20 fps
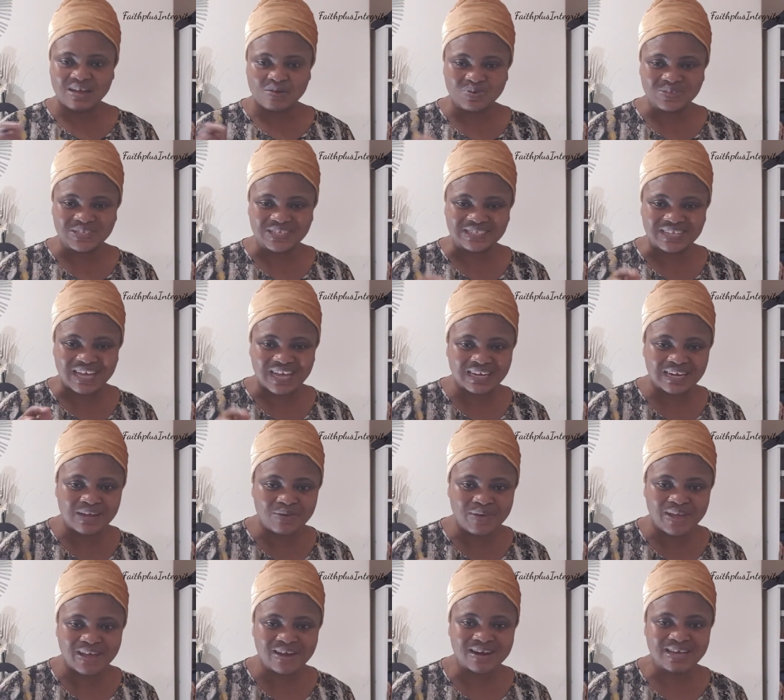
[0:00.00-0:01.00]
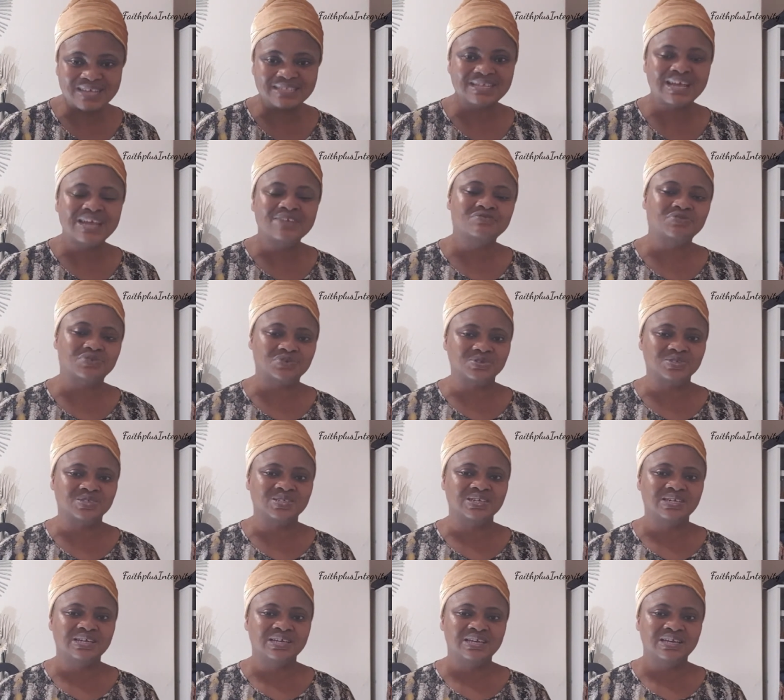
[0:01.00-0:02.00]
that was exactly when Christ died for
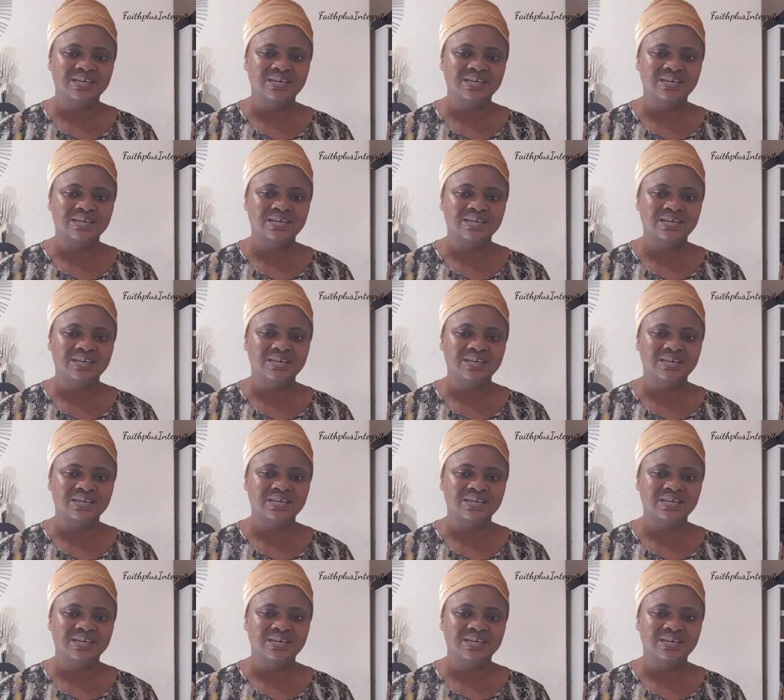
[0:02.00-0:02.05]
us.